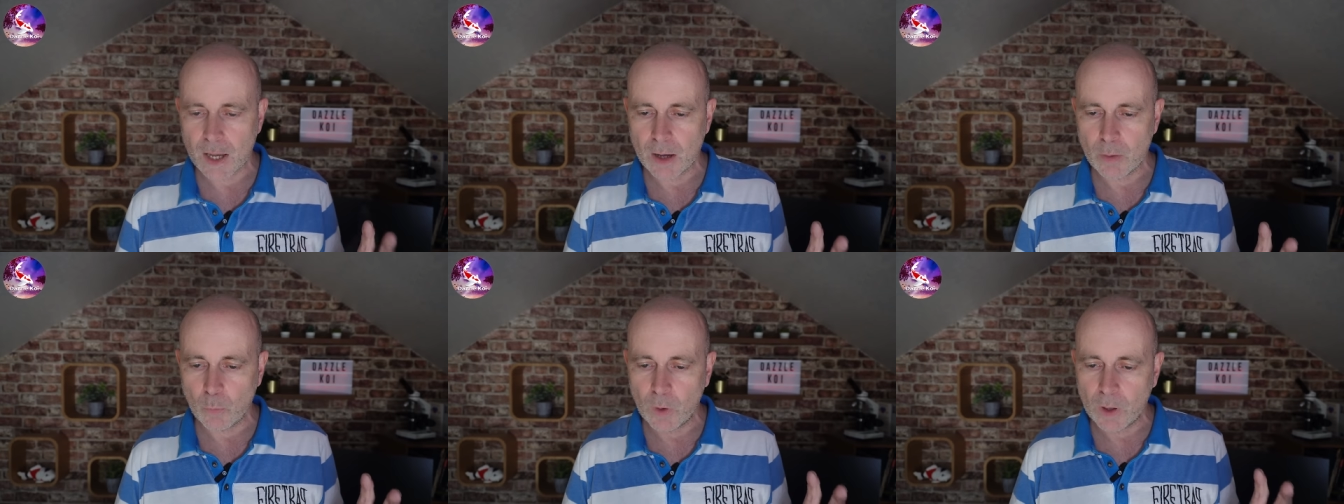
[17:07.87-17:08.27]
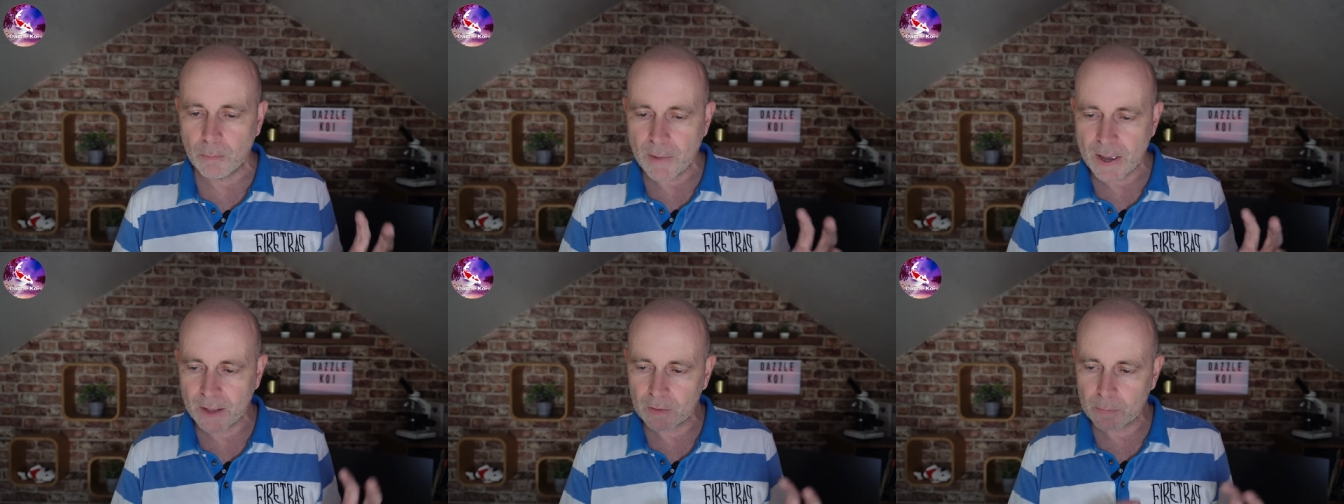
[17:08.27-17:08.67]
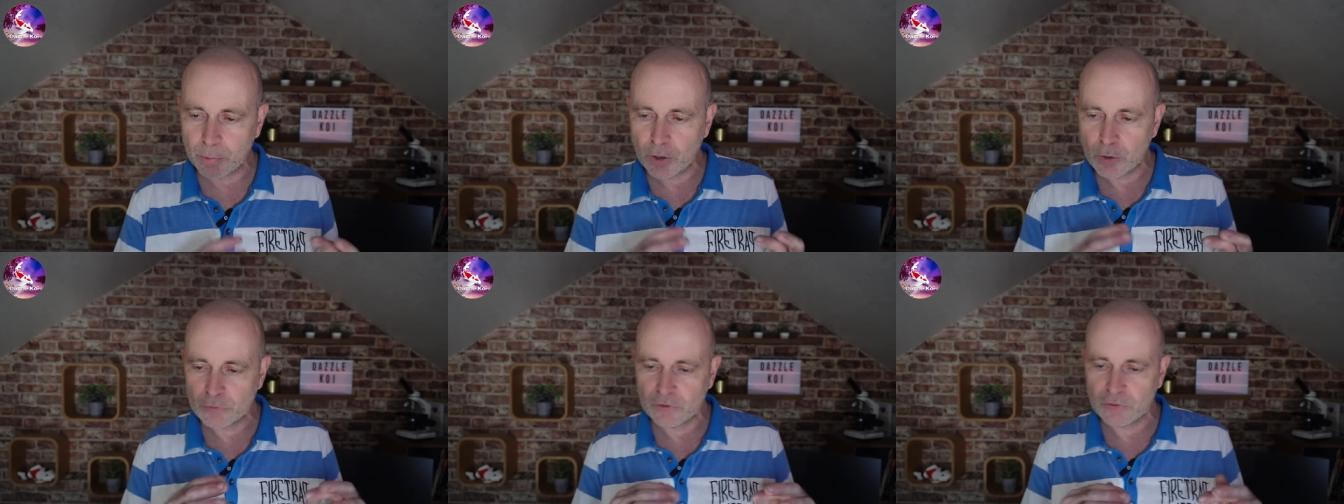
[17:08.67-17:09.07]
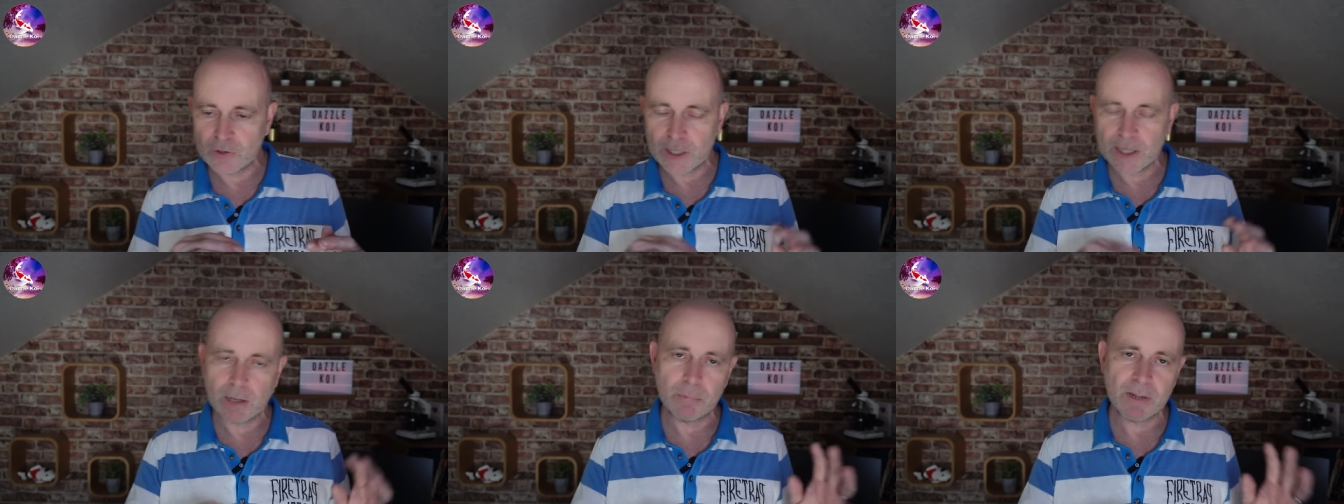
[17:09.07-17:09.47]
It will make the process
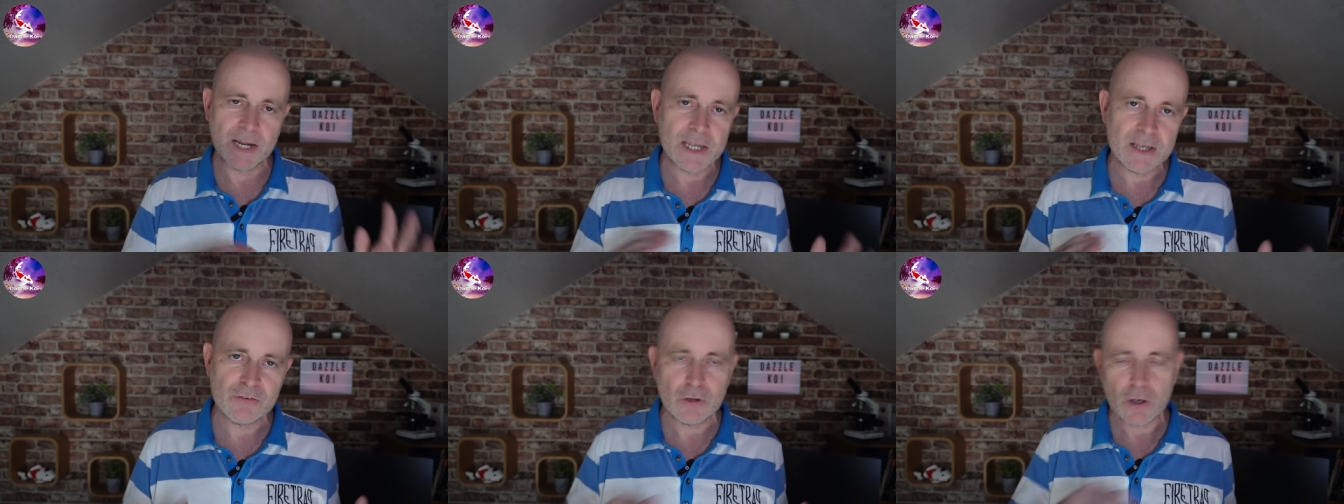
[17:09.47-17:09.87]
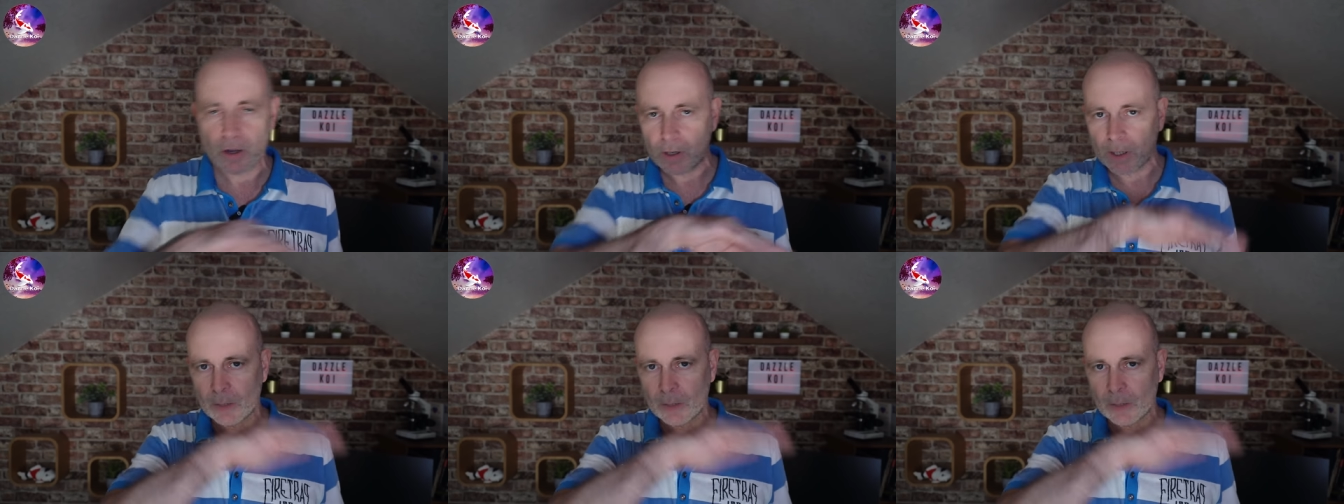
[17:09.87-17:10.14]
a little bit easier.